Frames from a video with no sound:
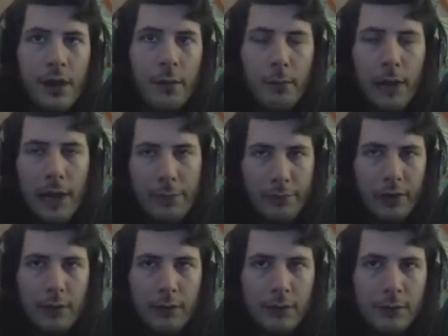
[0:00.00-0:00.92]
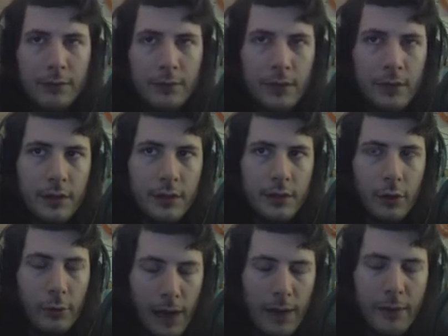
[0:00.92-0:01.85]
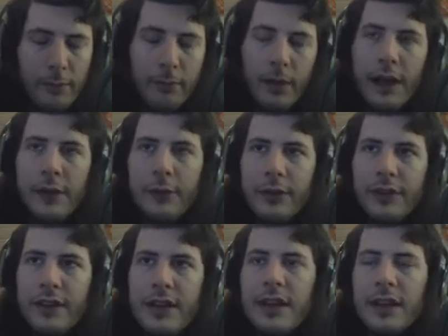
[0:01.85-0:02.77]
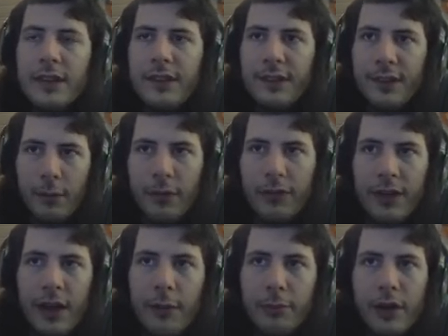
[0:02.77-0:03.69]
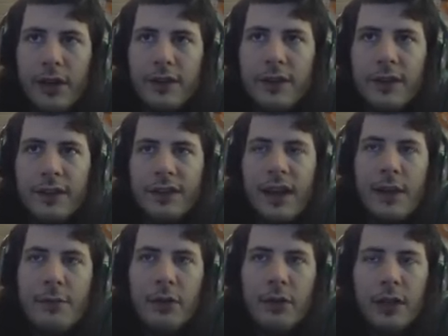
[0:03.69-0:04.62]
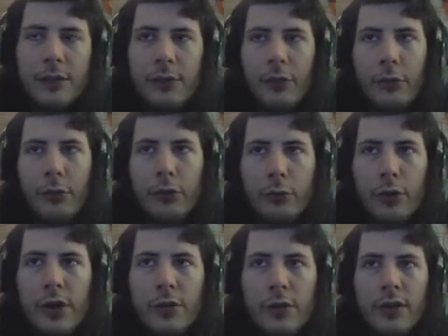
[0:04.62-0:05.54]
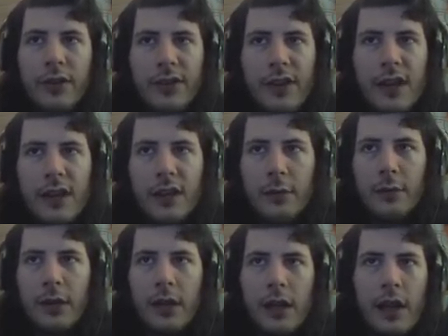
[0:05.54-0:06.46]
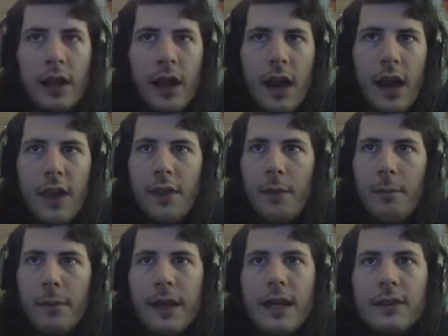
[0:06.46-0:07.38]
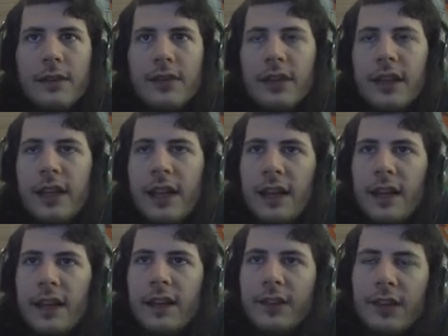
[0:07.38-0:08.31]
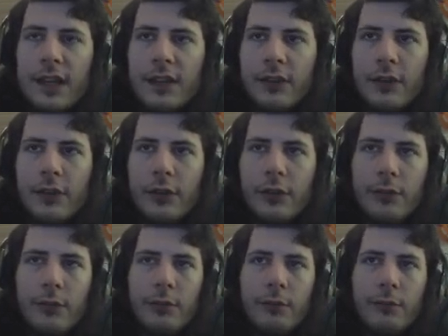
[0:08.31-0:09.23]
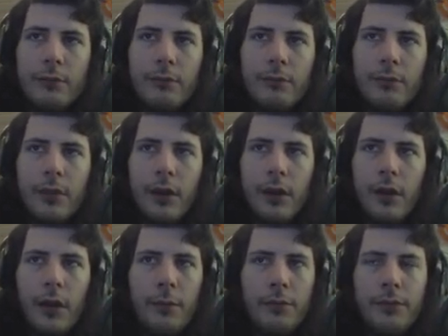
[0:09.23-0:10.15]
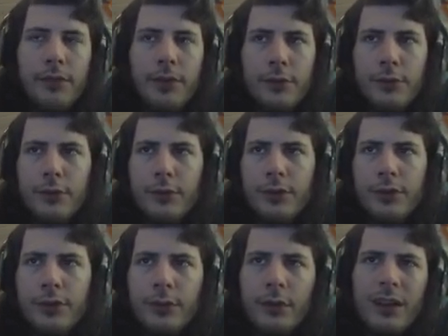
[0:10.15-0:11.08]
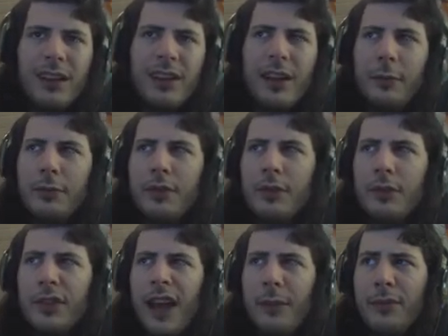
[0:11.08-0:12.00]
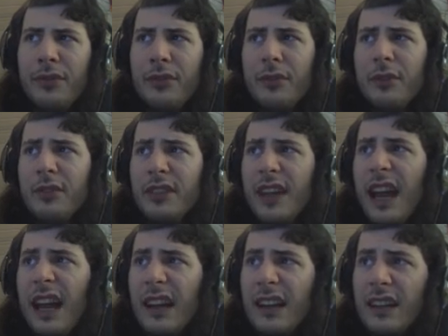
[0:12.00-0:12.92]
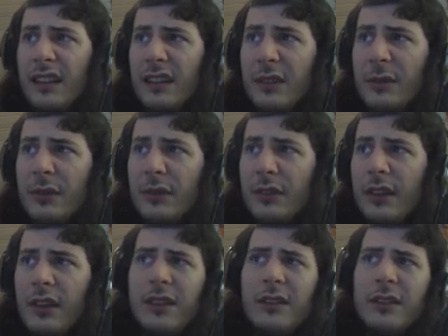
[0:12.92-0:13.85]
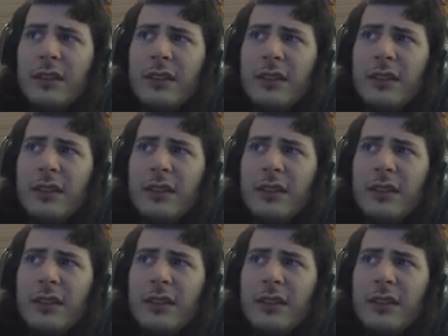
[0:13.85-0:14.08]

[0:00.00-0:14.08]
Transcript: My problem, or my critique, is some of the upgrades in this game, you'll enter the room where you can see them, and the means to get it is either obtuse, well, not obtuse, abstruse, technically. No.